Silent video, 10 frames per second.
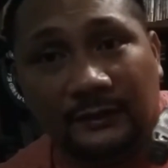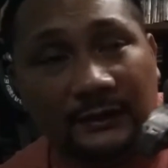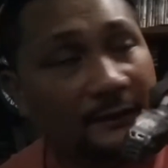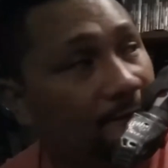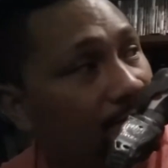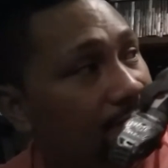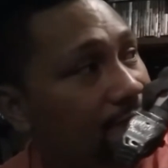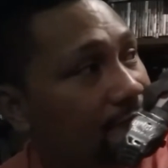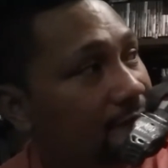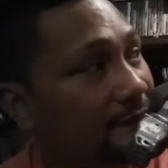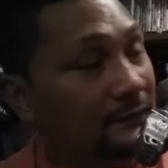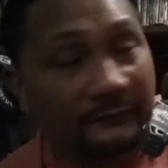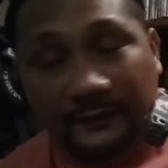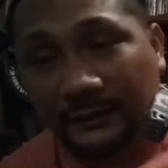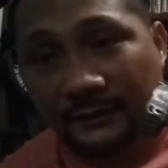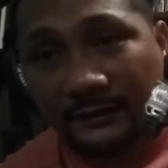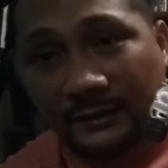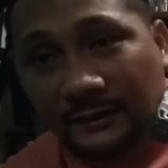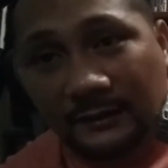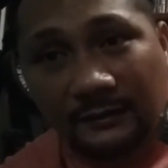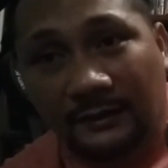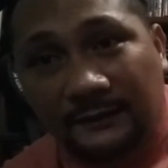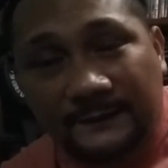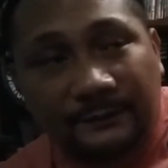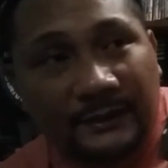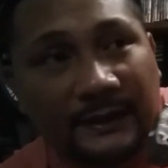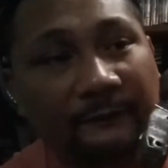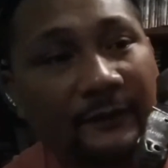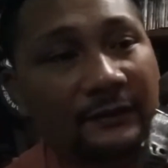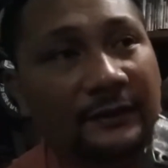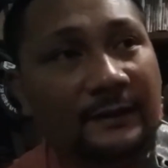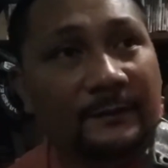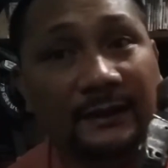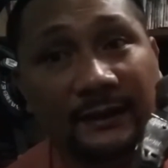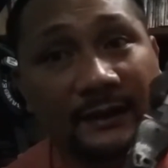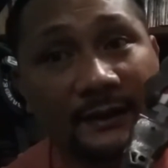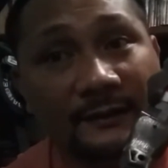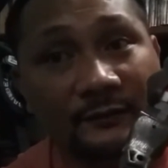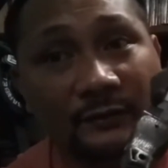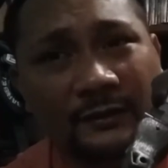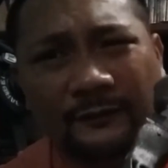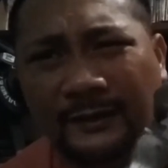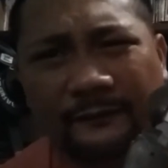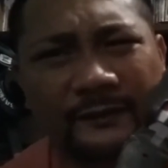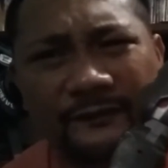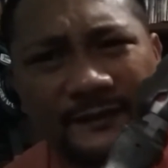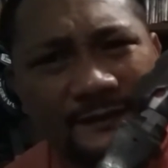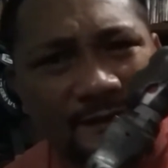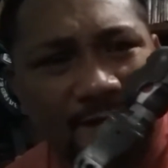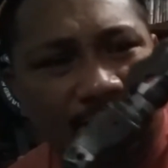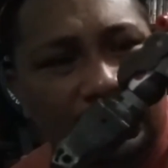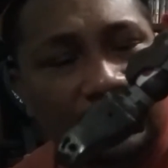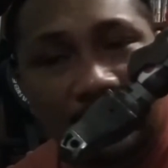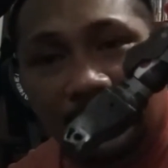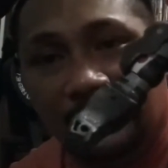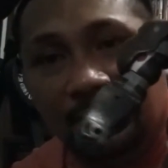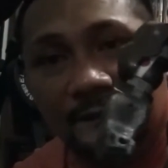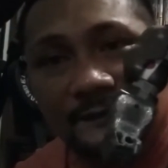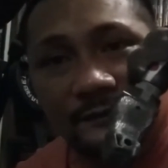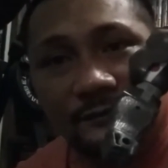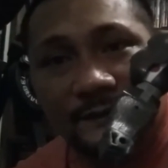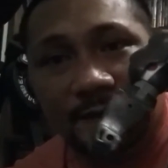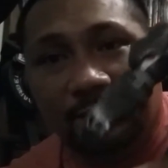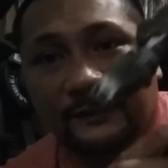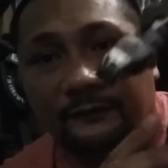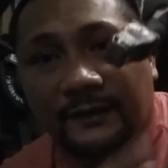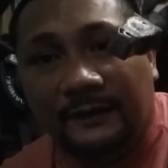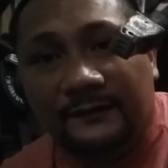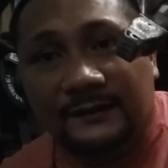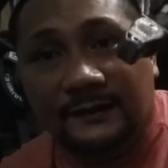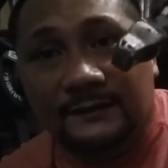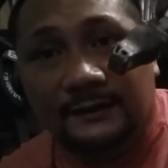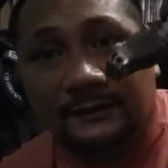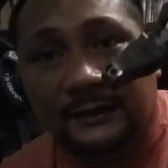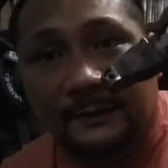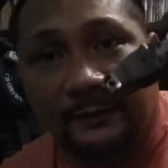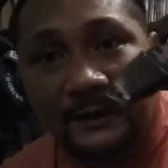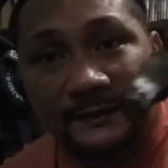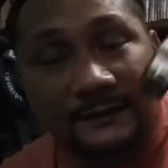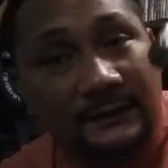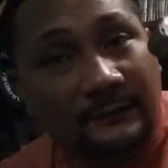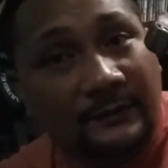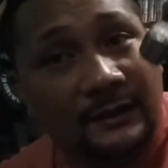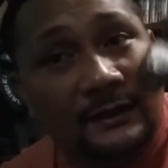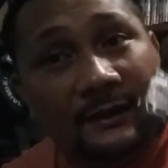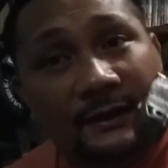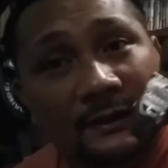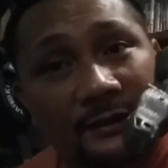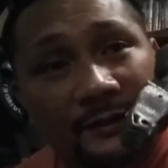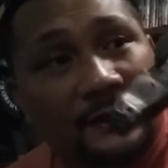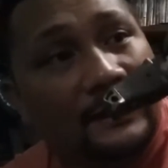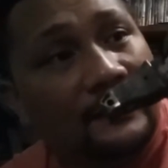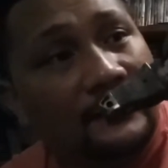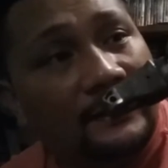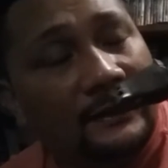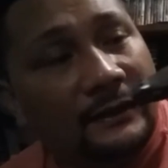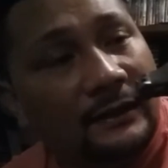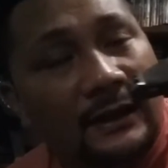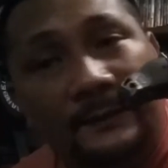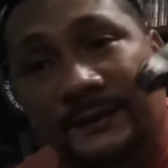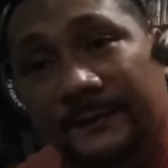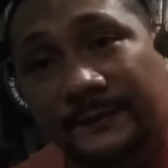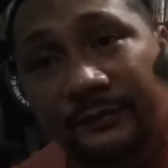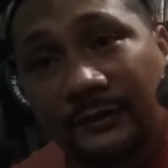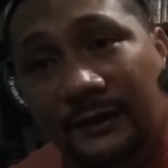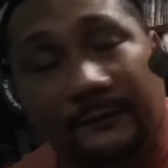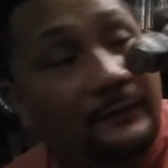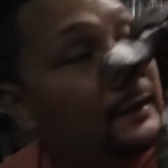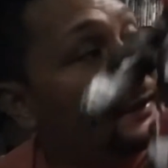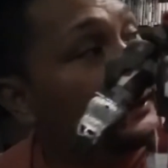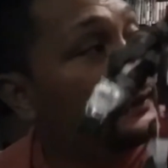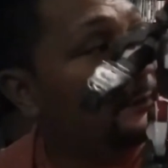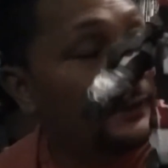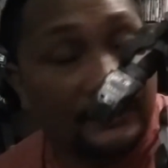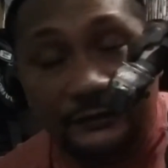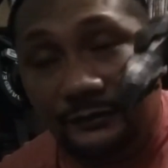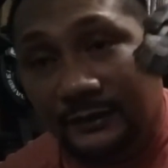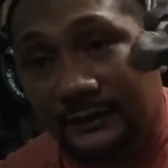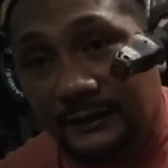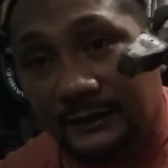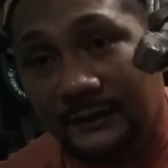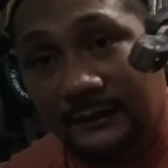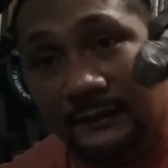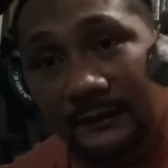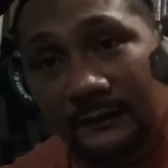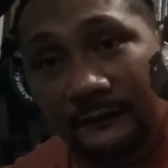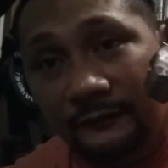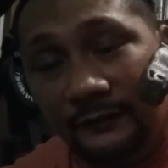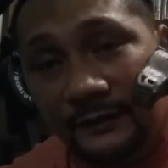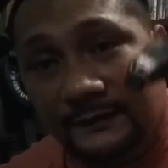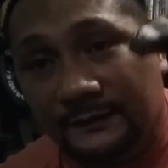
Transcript: Uh, he's over there on display. I found him at DI as well for like 50 cents. This dude was 75 cents. I could not pass it up. Now I got the uh, Optimus Prime and the Megatron guy for this.